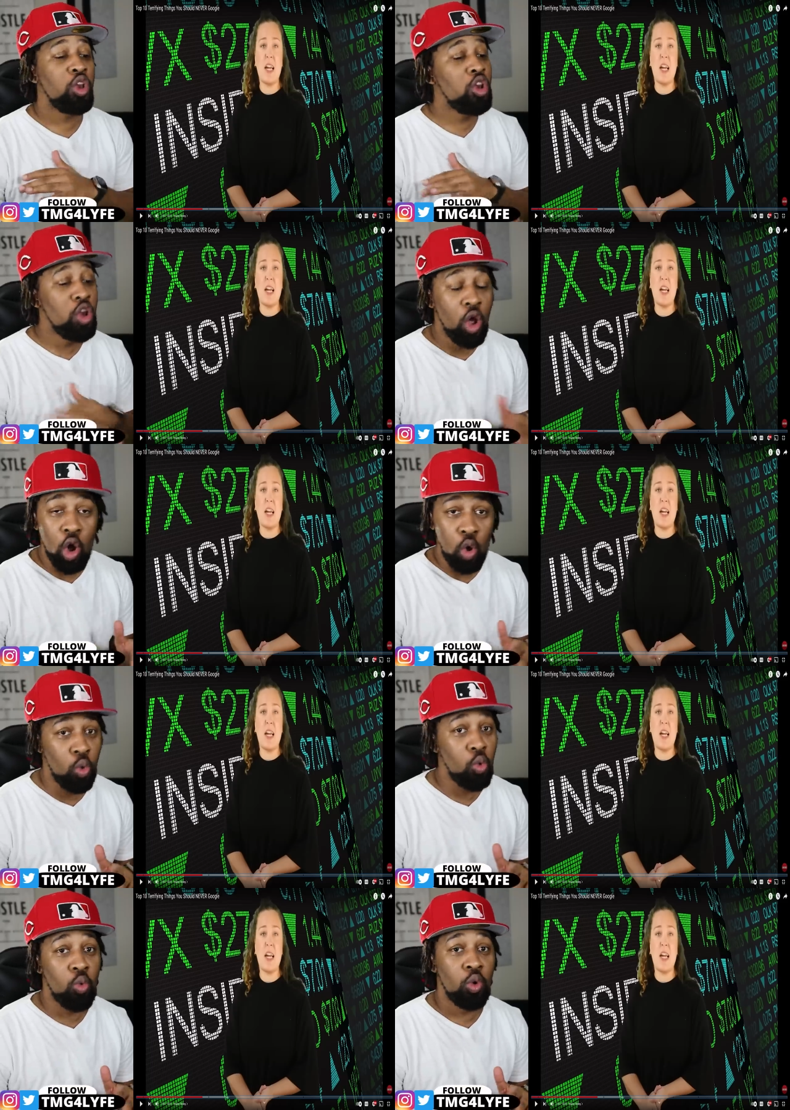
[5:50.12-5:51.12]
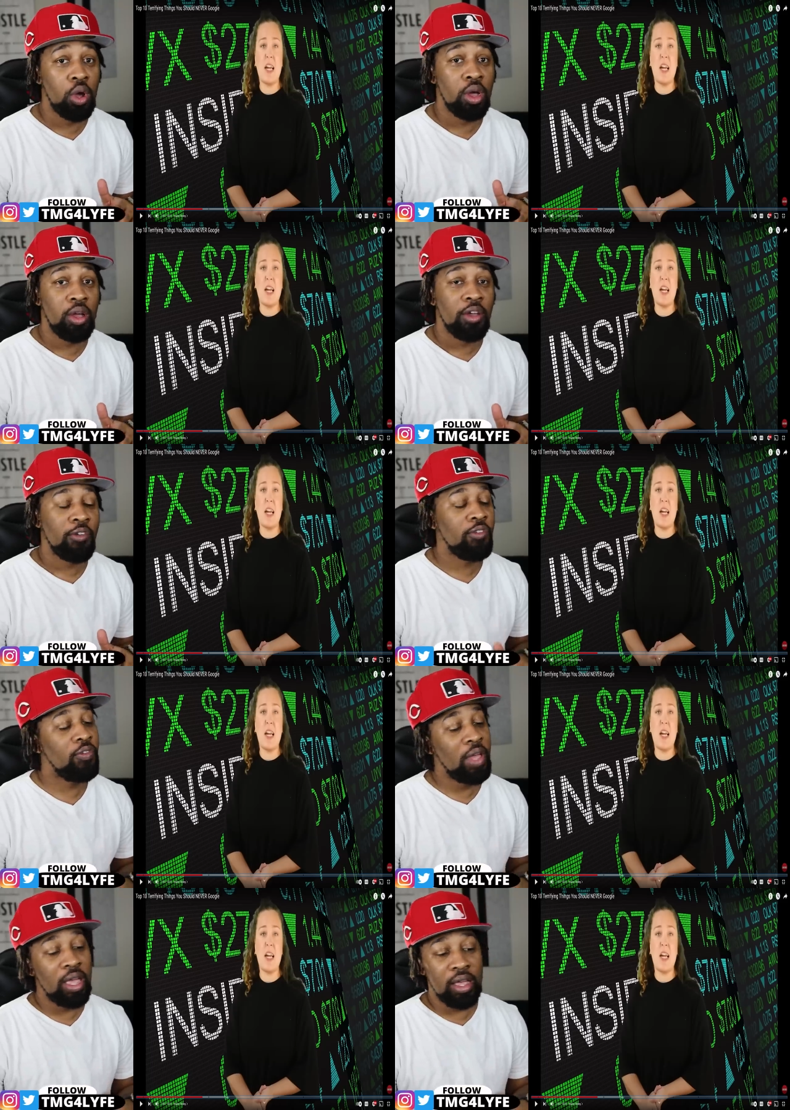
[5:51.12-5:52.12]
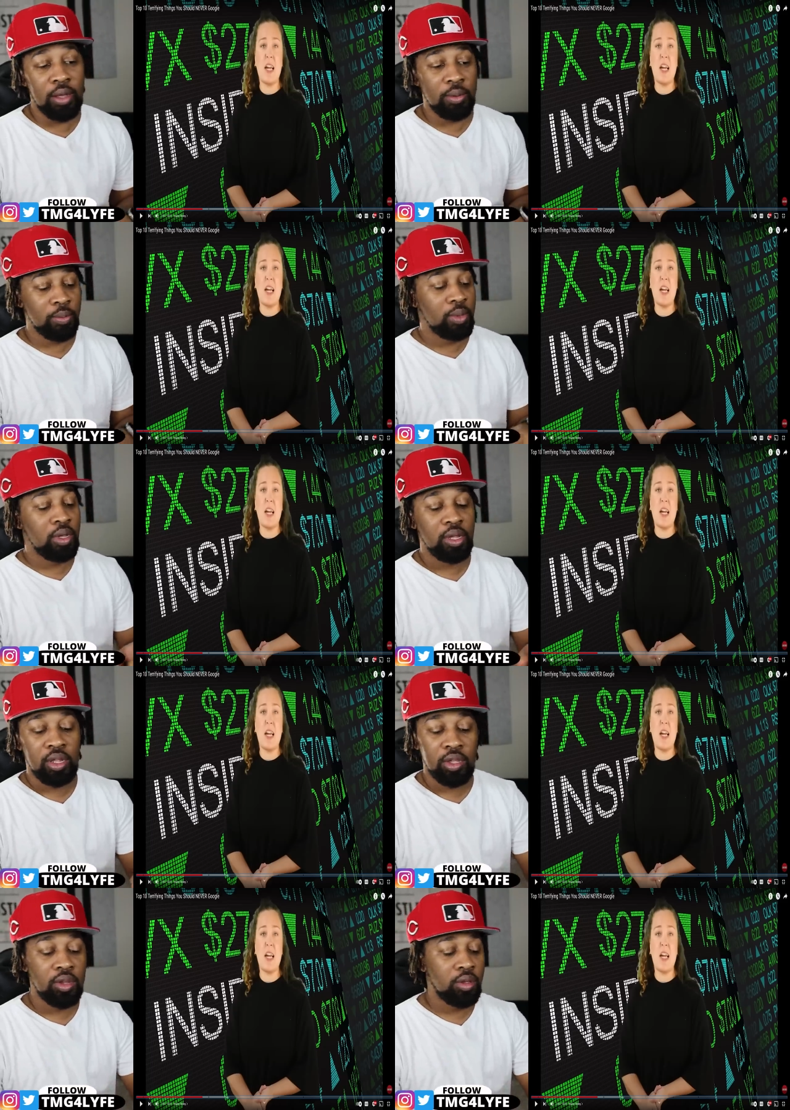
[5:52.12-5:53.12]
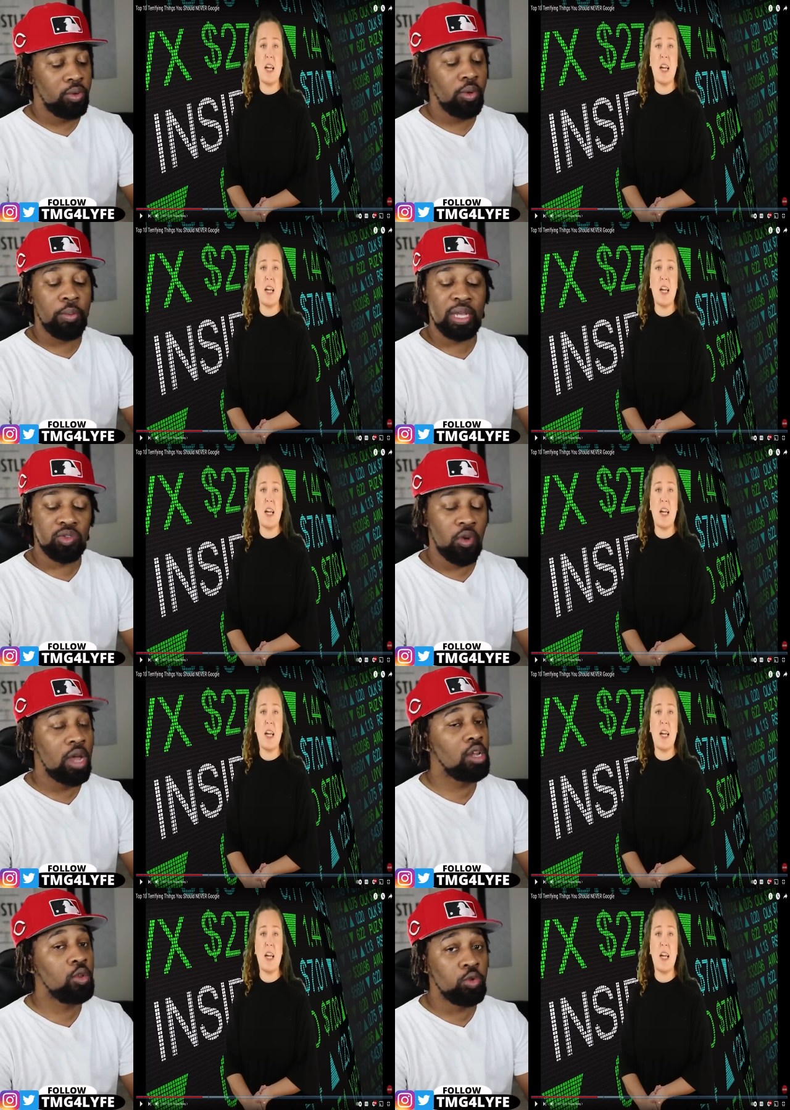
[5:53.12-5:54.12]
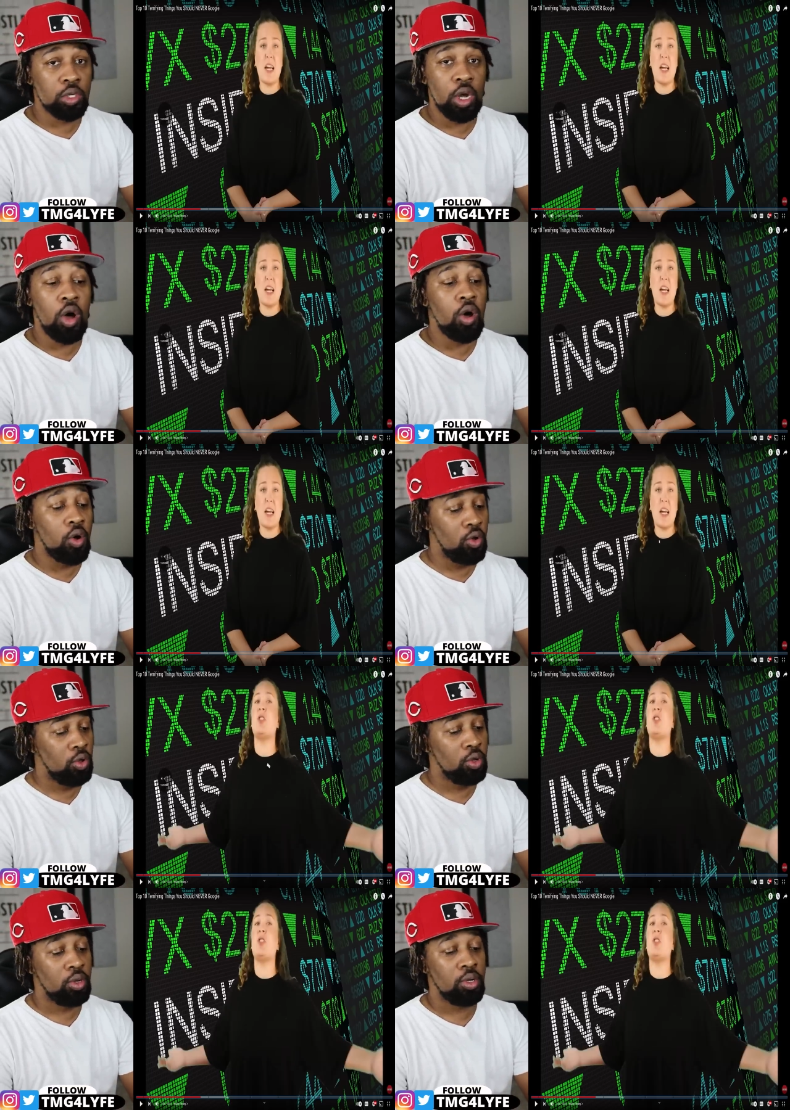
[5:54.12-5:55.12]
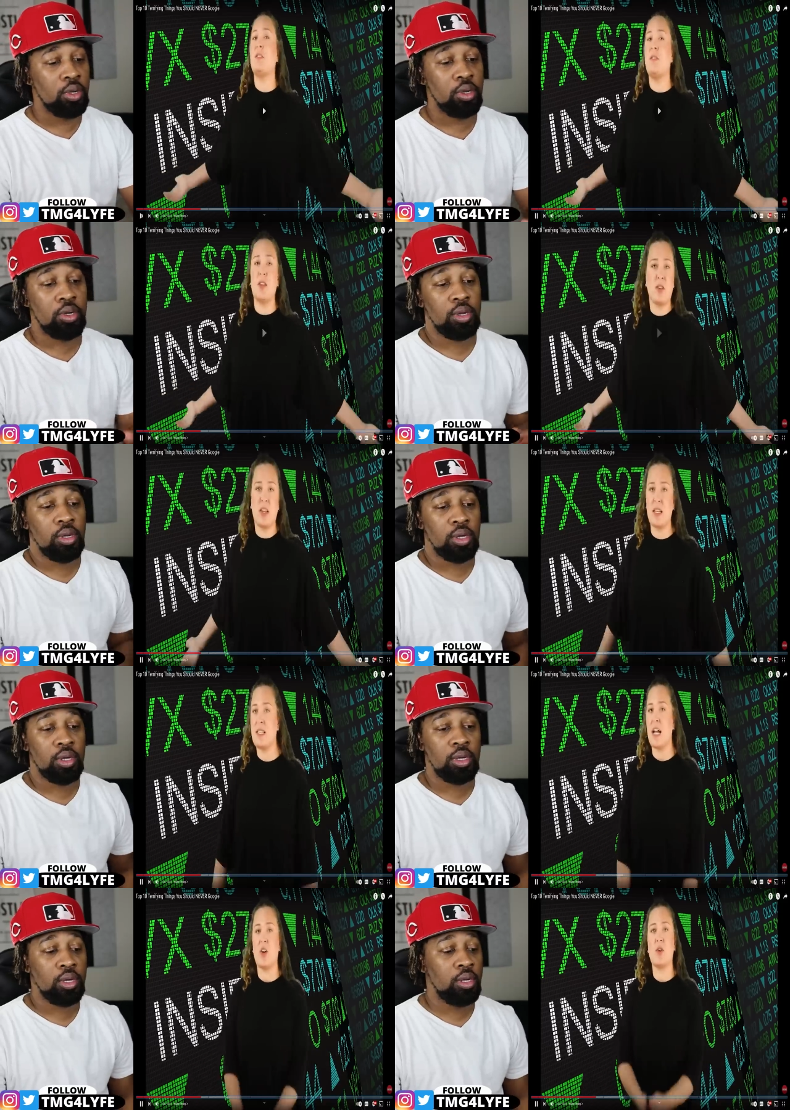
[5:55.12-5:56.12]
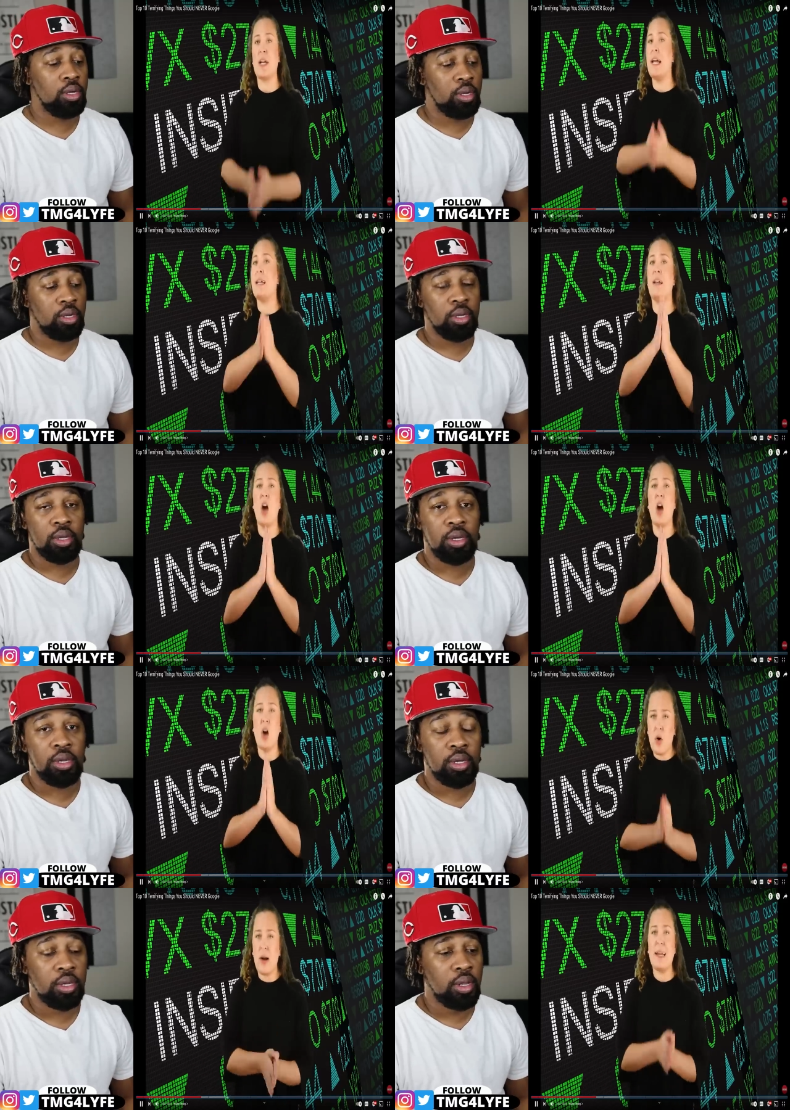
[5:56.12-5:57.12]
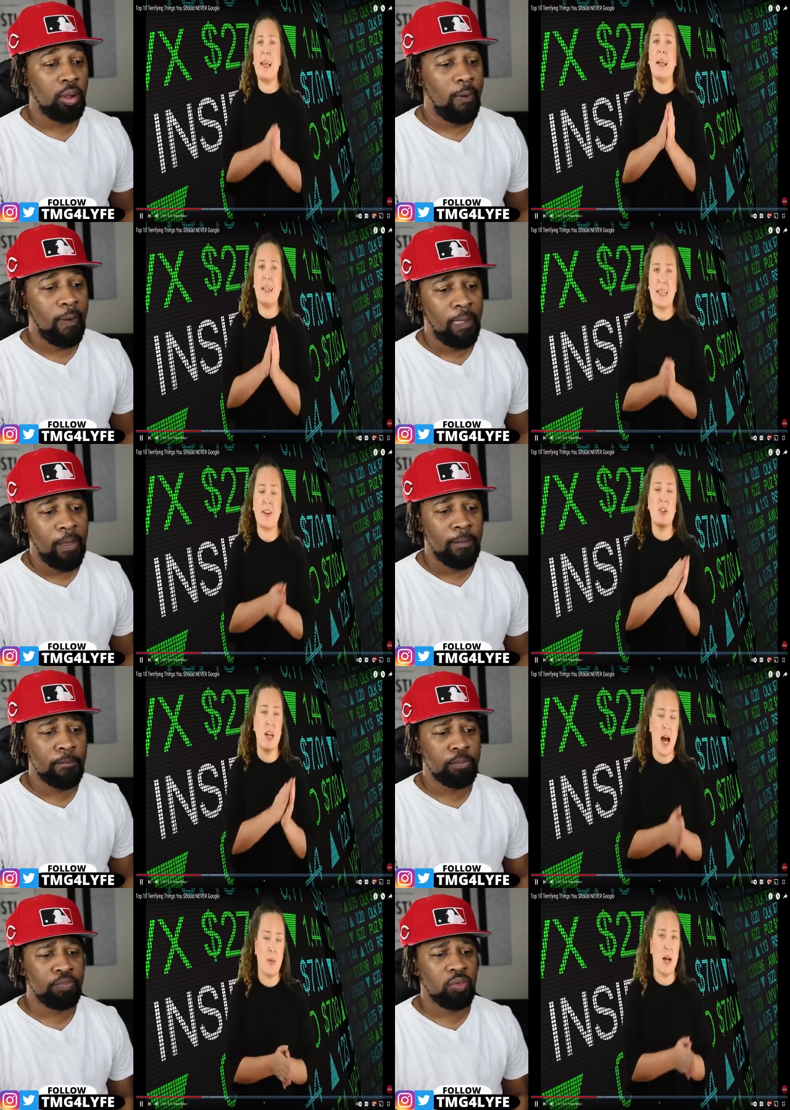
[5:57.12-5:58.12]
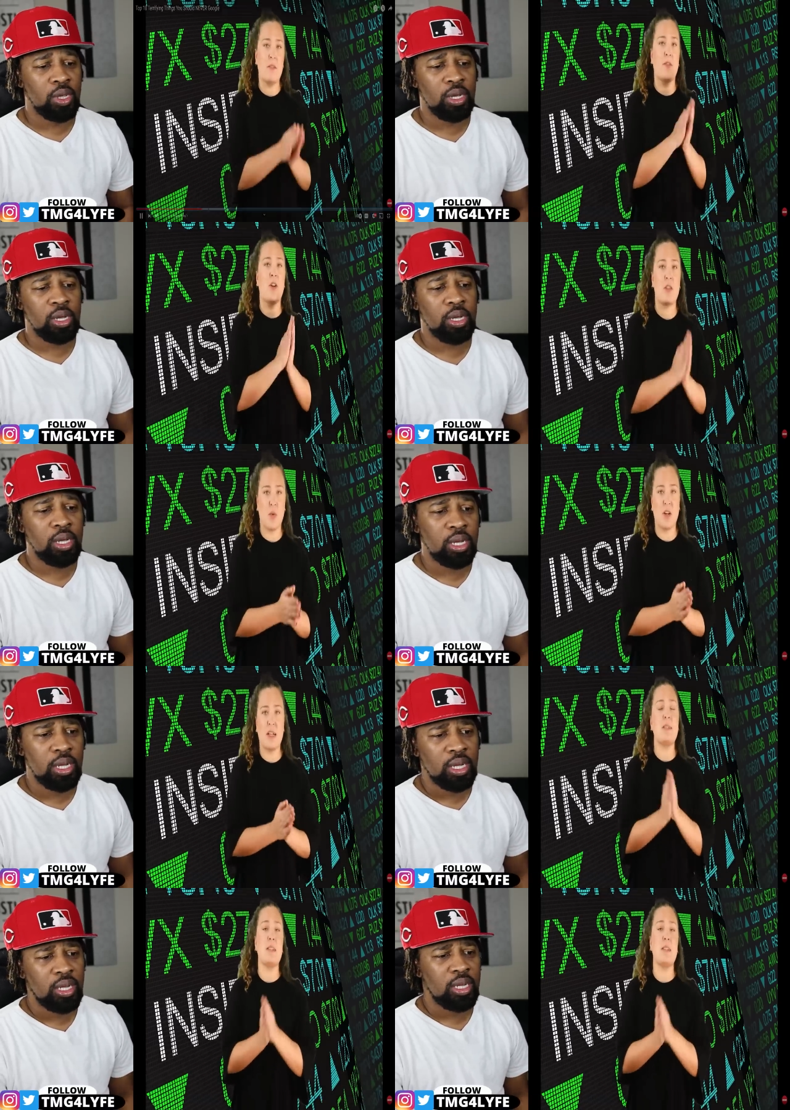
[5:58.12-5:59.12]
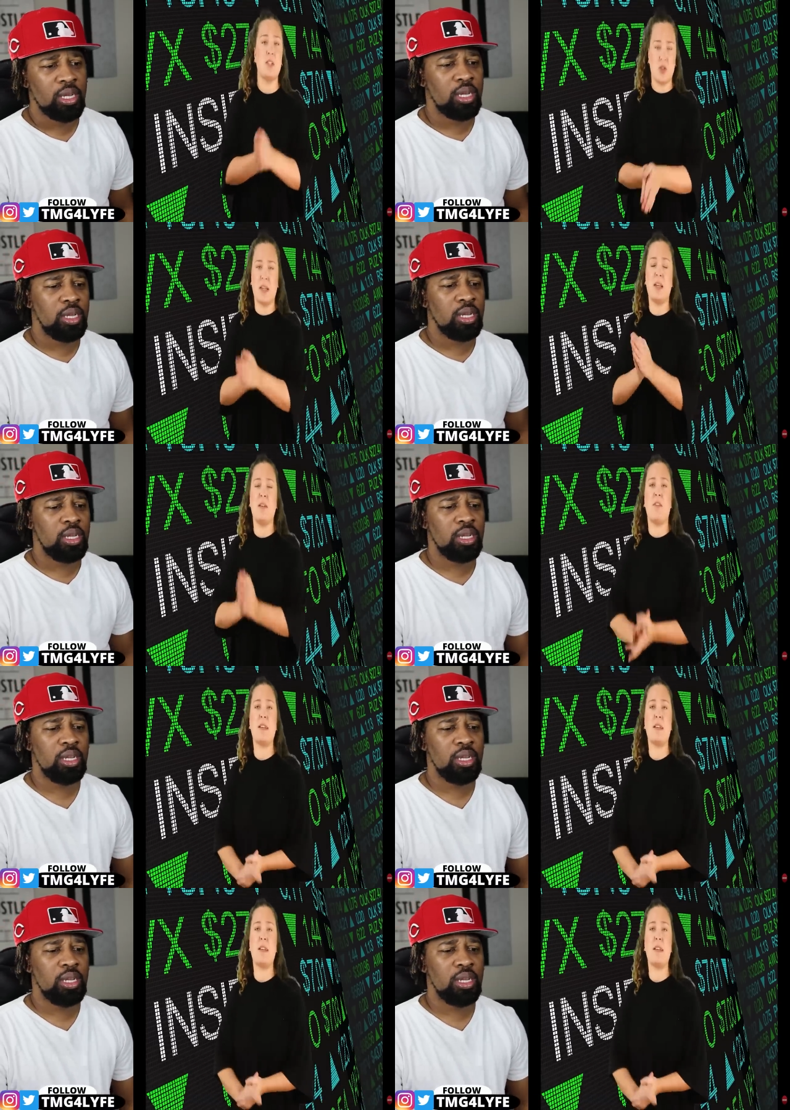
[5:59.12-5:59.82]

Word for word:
Speaker 1: no. Fam, you'll mess around and lose it all.
Speaker 2: Of other things that created quite a clear timeline for authorities during the